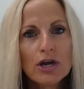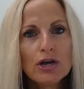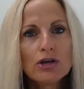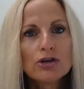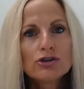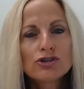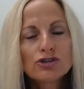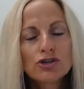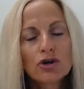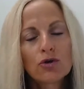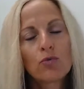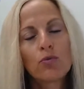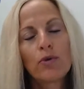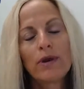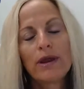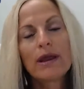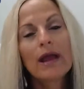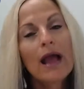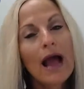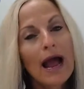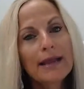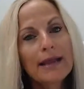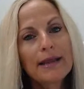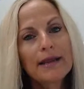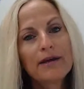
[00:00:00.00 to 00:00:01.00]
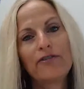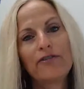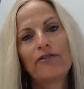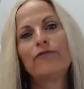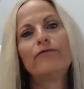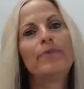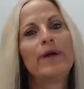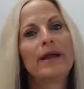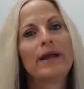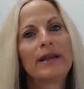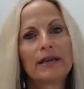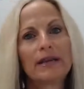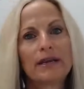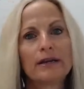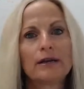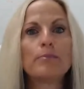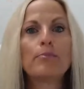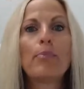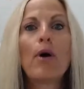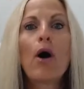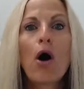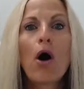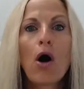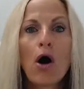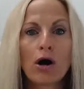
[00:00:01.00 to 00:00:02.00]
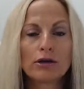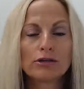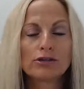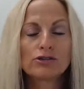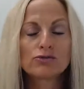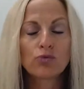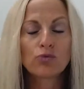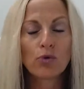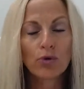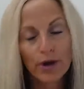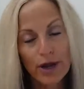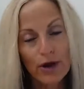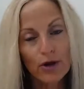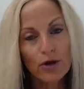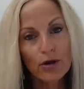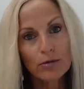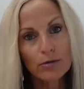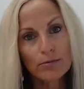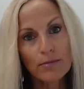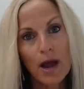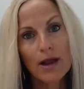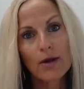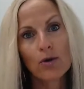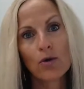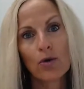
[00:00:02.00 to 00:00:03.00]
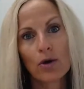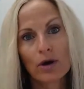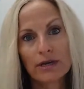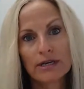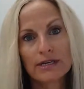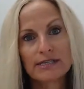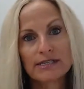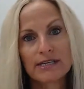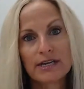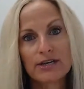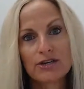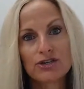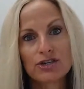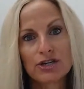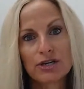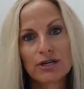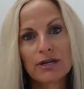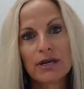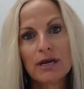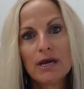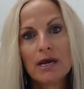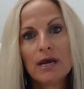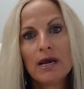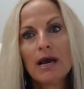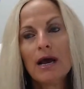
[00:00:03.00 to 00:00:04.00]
So we kind of have been in a pause. Well, here in my organization,